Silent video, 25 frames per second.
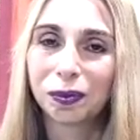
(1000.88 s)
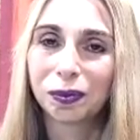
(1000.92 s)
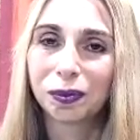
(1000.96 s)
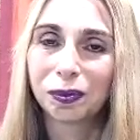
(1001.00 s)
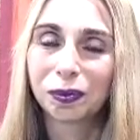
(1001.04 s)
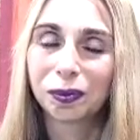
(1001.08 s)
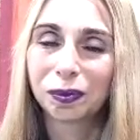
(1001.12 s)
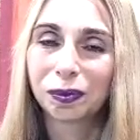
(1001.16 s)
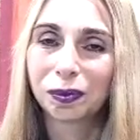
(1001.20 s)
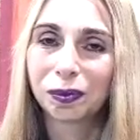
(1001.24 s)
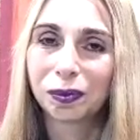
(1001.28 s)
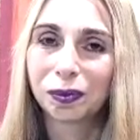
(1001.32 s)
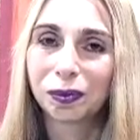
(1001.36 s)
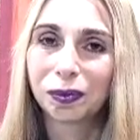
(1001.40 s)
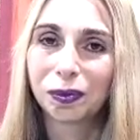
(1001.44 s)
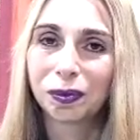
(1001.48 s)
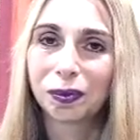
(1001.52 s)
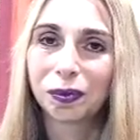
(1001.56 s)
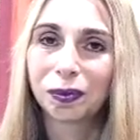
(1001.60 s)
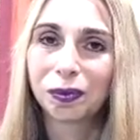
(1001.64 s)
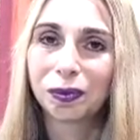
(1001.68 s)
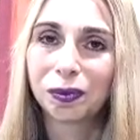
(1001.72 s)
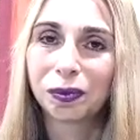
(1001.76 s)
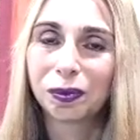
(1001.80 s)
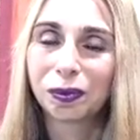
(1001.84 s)

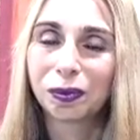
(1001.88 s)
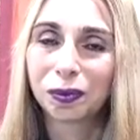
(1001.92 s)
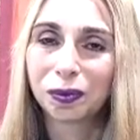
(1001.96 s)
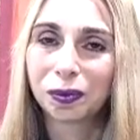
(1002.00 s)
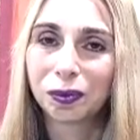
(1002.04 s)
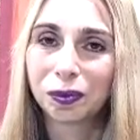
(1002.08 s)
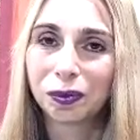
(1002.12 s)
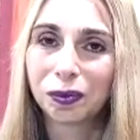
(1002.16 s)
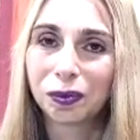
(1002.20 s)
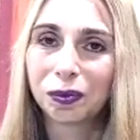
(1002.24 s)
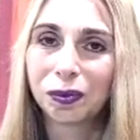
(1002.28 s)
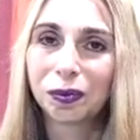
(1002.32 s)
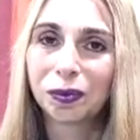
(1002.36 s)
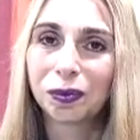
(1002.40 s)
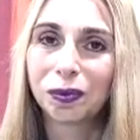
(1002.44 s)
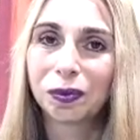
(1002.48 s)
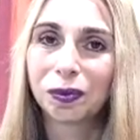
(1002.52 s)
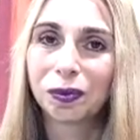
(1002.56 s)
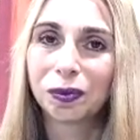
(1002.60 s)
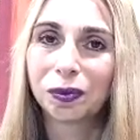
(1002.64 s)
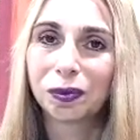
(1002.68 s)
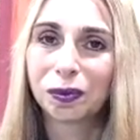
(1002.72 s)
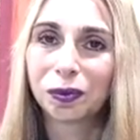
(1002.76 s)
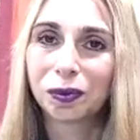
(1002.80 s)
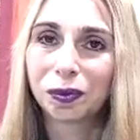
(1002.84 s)

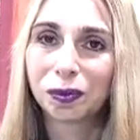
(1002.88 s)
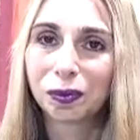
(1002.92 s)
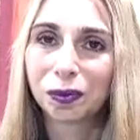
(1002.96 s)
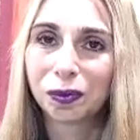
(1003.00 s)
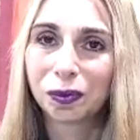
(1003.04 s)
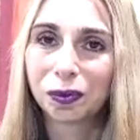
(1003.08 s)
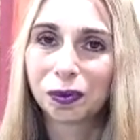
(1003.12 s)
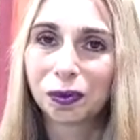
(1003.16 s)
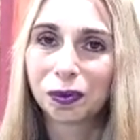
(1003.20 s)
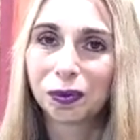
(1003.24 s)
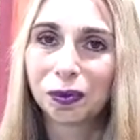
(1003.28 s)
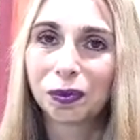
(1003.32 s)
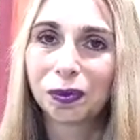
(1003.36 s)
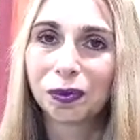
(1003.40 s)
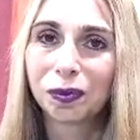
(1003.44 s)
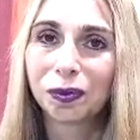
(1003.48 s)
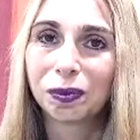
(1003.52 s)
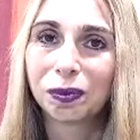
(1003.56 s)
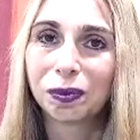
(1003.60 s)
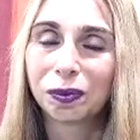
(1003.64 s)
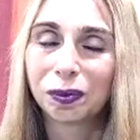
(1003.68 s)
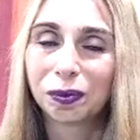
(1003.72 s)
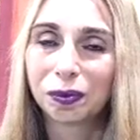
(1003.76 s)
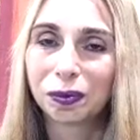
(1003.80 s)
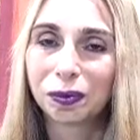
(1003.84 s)

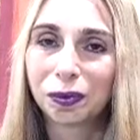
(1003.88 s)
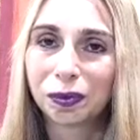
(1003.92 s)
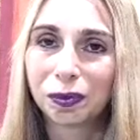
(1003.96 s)
No words are spoken by the person on screen.